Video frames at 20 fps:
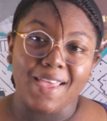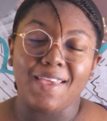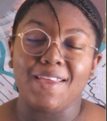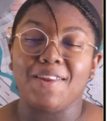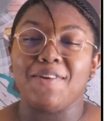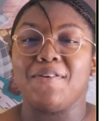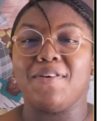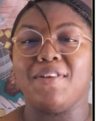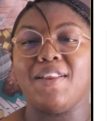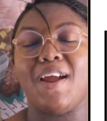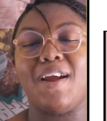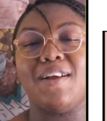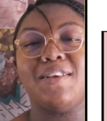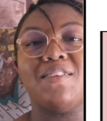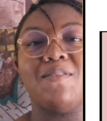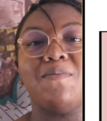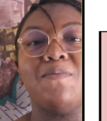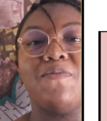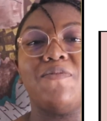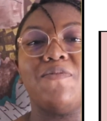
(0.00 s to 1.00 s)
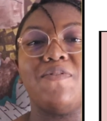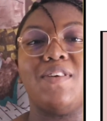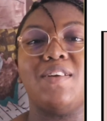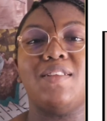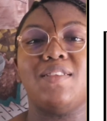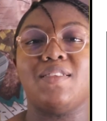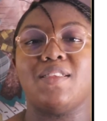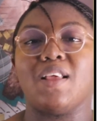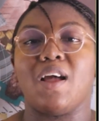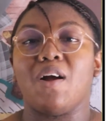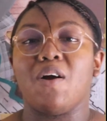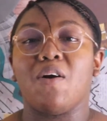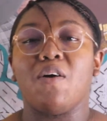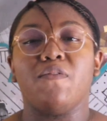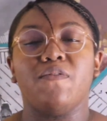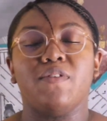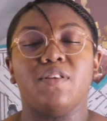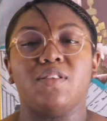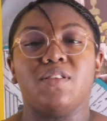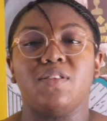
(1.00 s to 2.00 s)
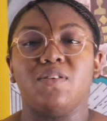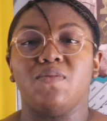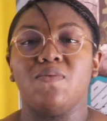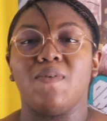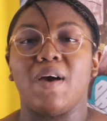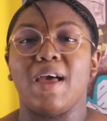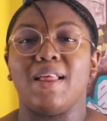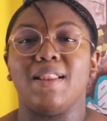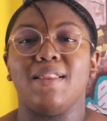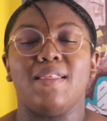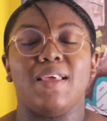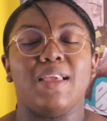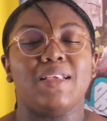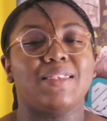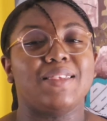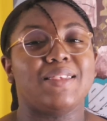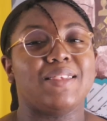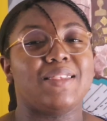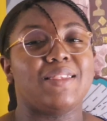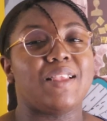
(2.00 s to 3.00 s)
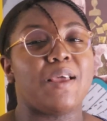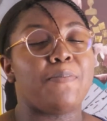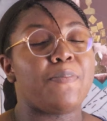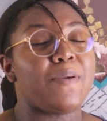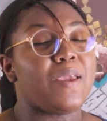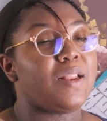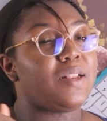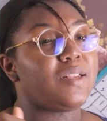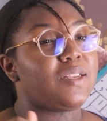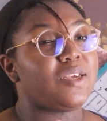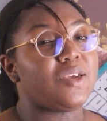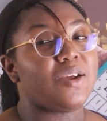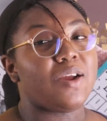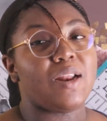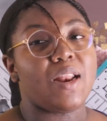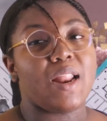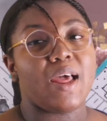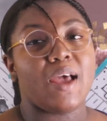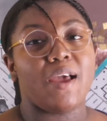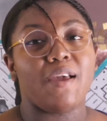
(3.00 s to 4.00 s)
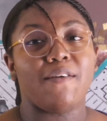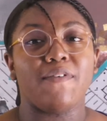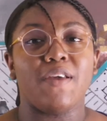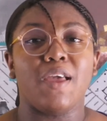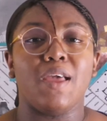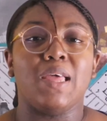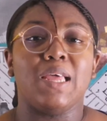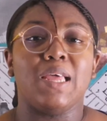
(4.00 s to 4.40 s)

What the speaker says: You know, there are some friends that covers you and they step into your life,